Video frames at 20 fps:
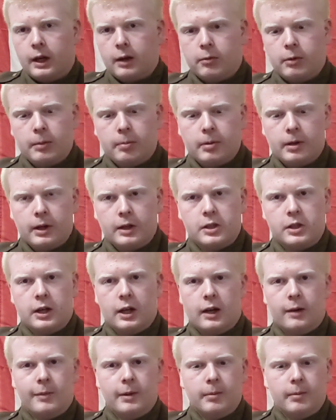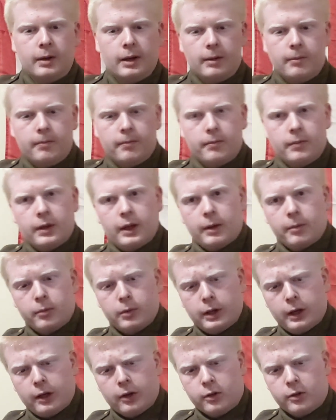reproduction helmet. But
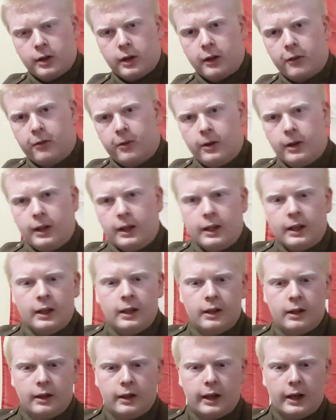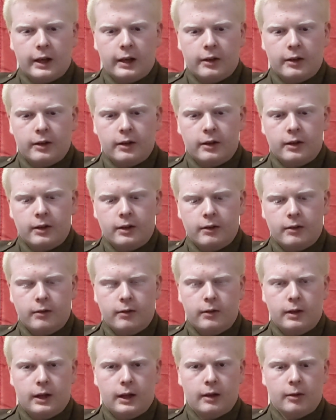I'll transfer the liner,
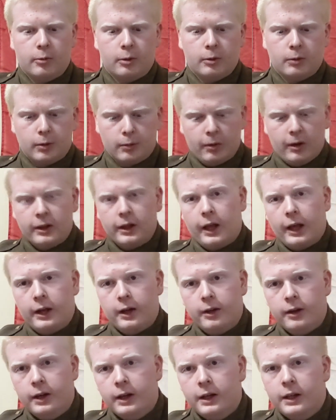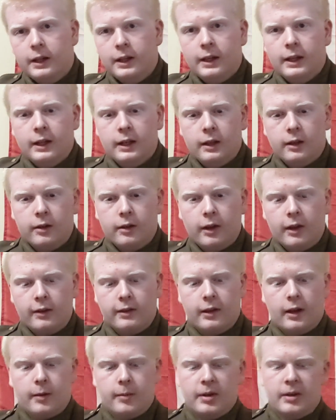the World War I liner, into
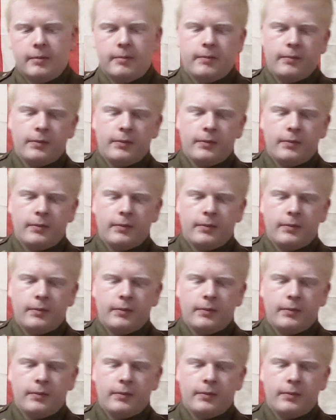this helmet.